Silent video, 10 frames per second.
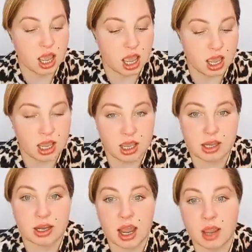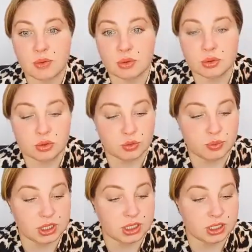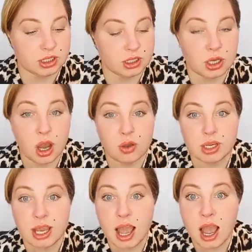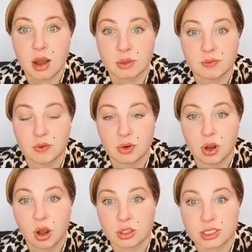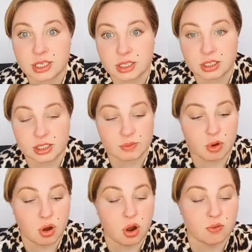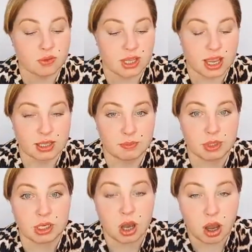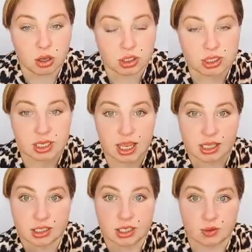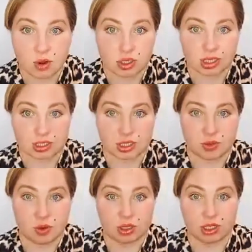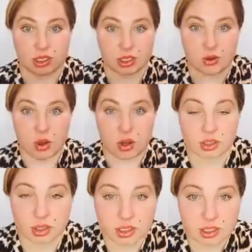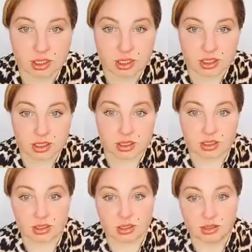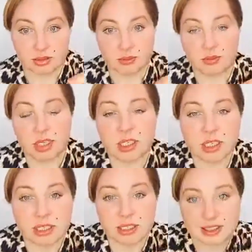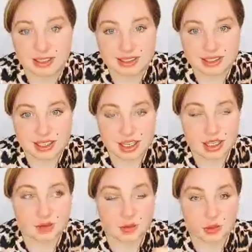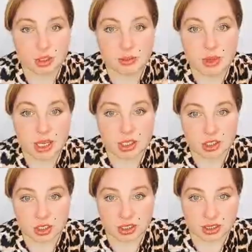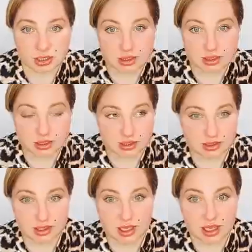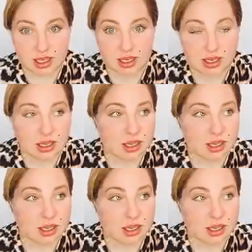I want to be going out for concerts more often. Because, and so on and so on and so on. Meaning, if you imagine, okay,